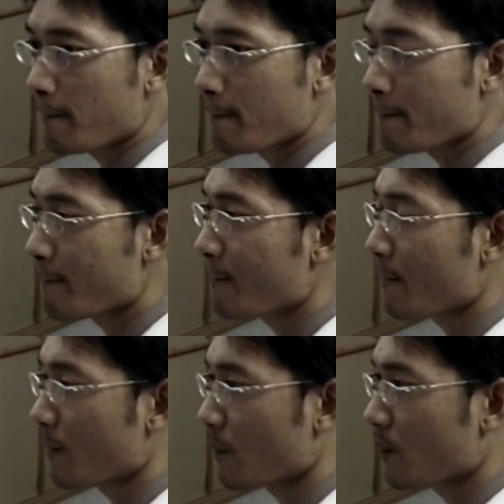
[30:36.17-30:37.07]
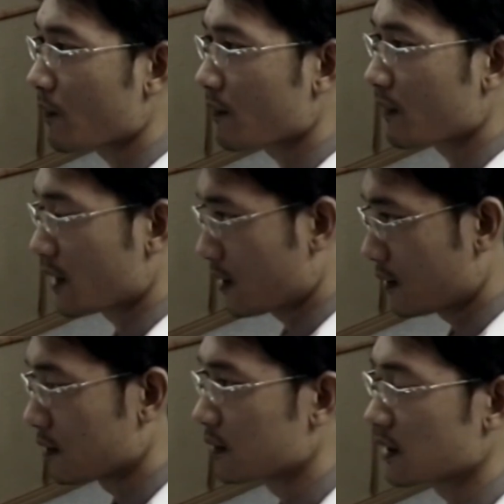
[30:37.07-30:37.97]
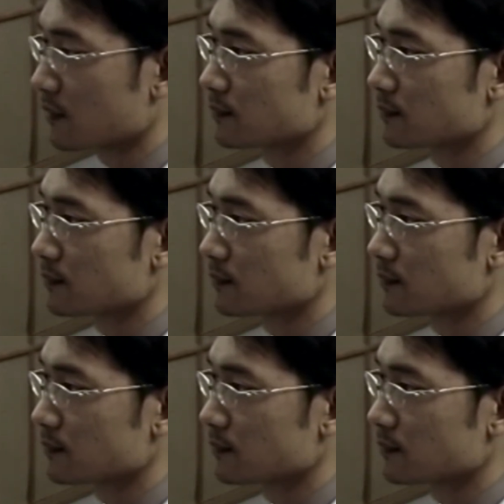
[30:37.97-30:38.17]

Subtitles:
Okay, thanks. Okay, I think we can